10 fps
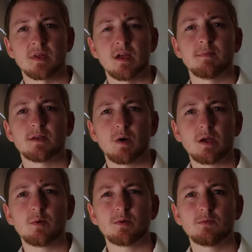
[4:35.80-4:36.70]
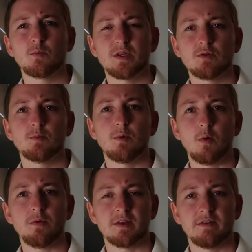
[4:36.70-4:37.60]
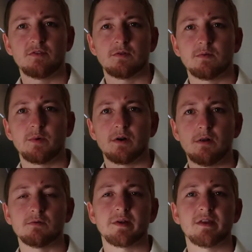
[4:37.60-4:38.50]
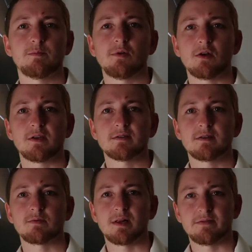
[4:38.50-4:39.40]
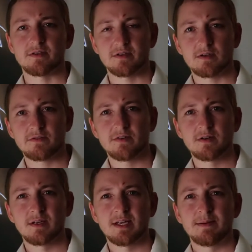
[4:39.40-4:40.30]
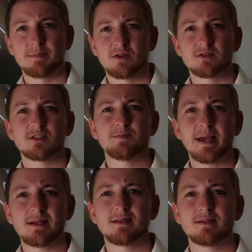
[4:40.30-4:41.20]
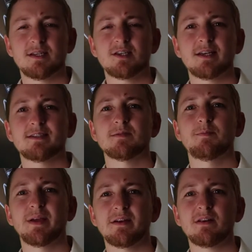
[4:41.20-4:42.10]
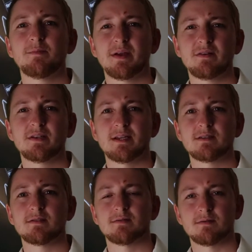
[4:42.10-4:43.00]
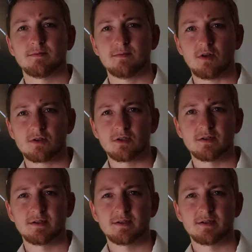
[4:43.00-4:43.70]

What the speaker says: But why would we do both if we're already blocking the relevant nerve? Because spinal anesthesia is a very, very dense block.